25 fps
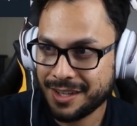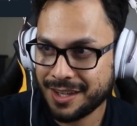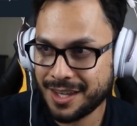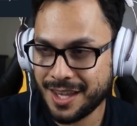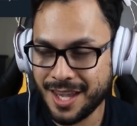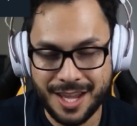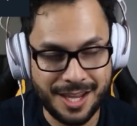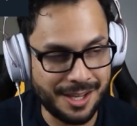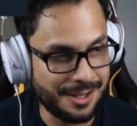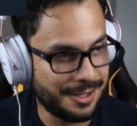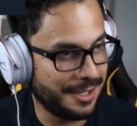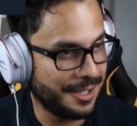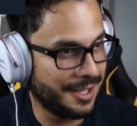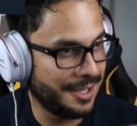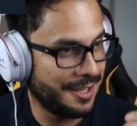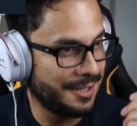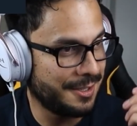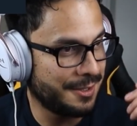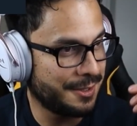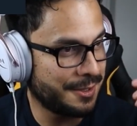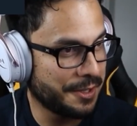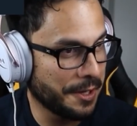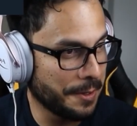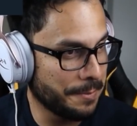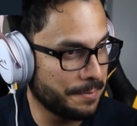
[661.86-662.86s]
Alien
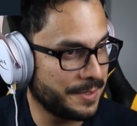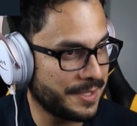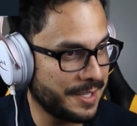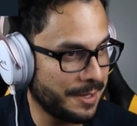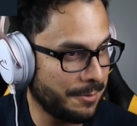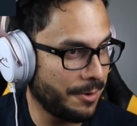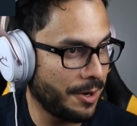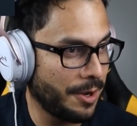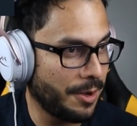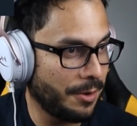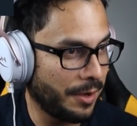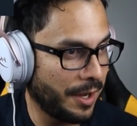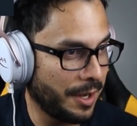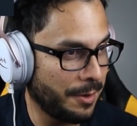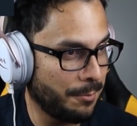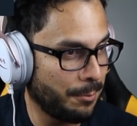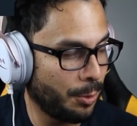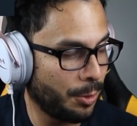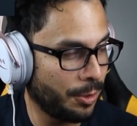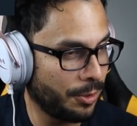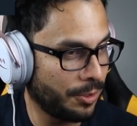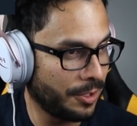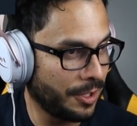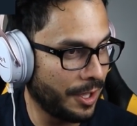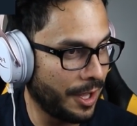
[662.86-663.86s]
and Sub-Zero in
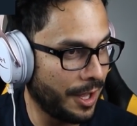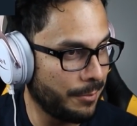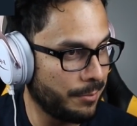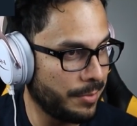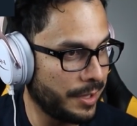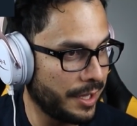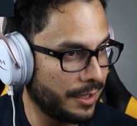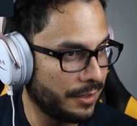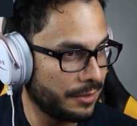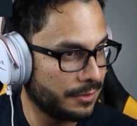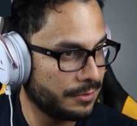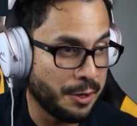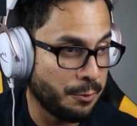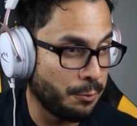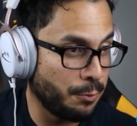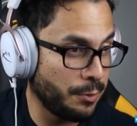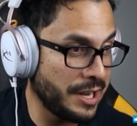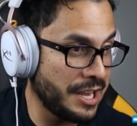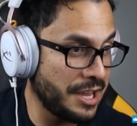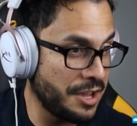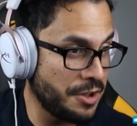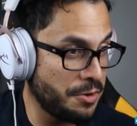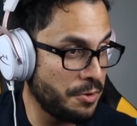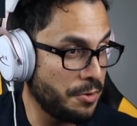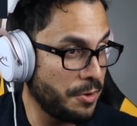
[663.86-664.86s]
Mortal Kombat.
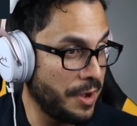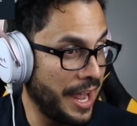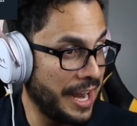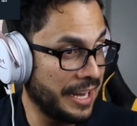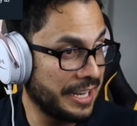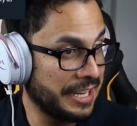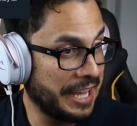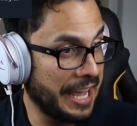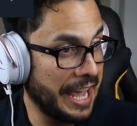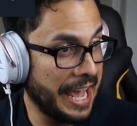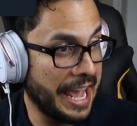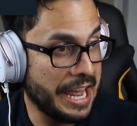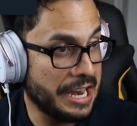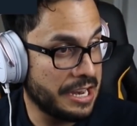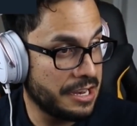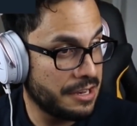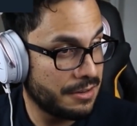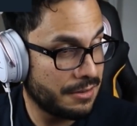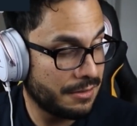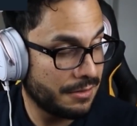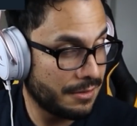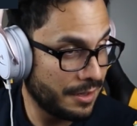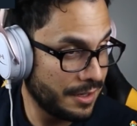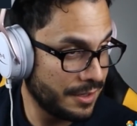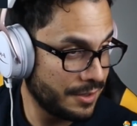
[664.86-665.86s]
Ryu and Ken
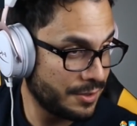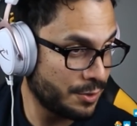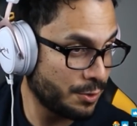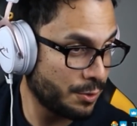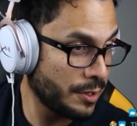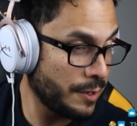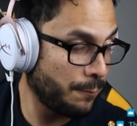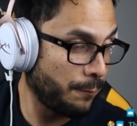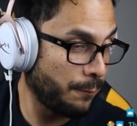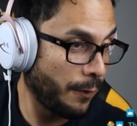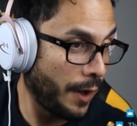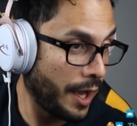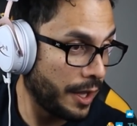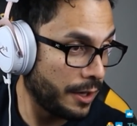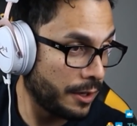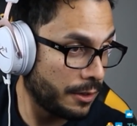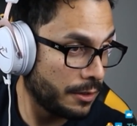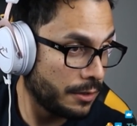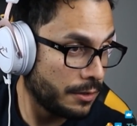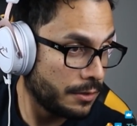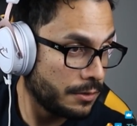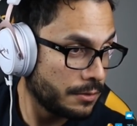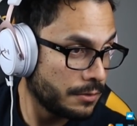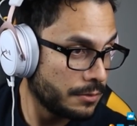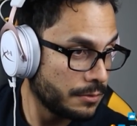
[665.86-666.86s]
in Street
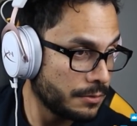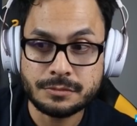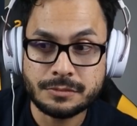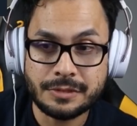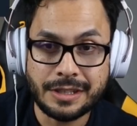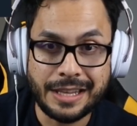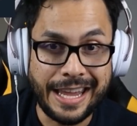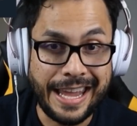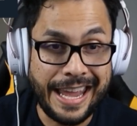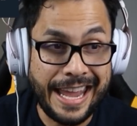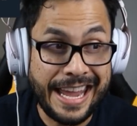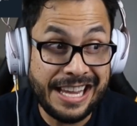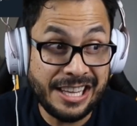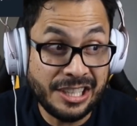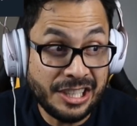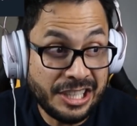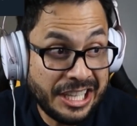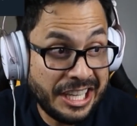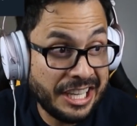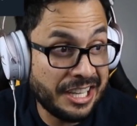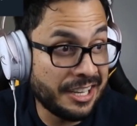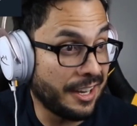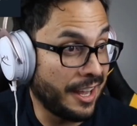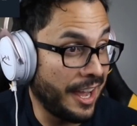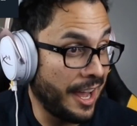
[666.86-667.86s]
Fighter,
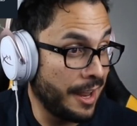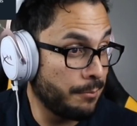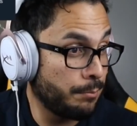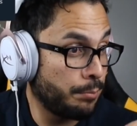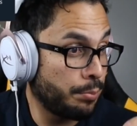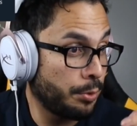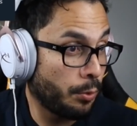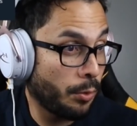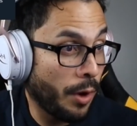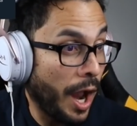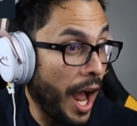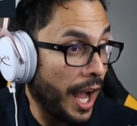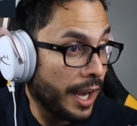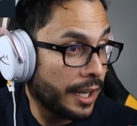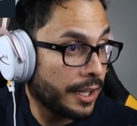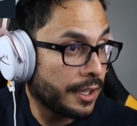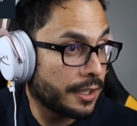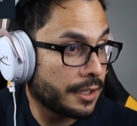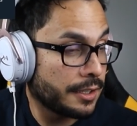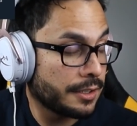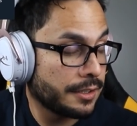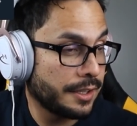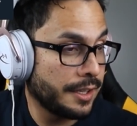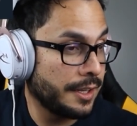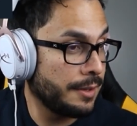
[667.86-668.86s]
Alien and
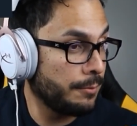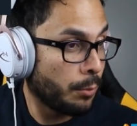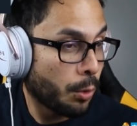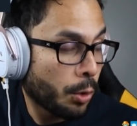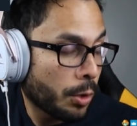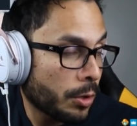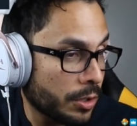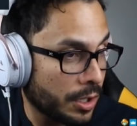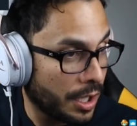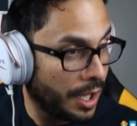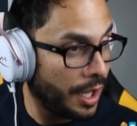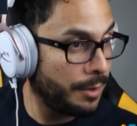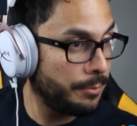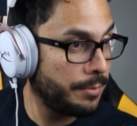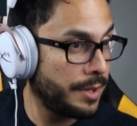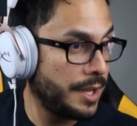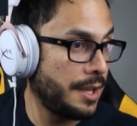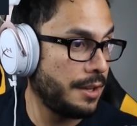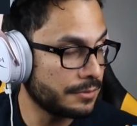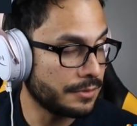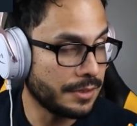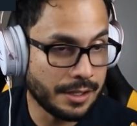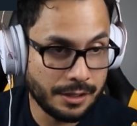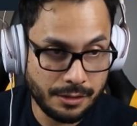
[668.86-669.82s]
Baraka in Mortal Kombat.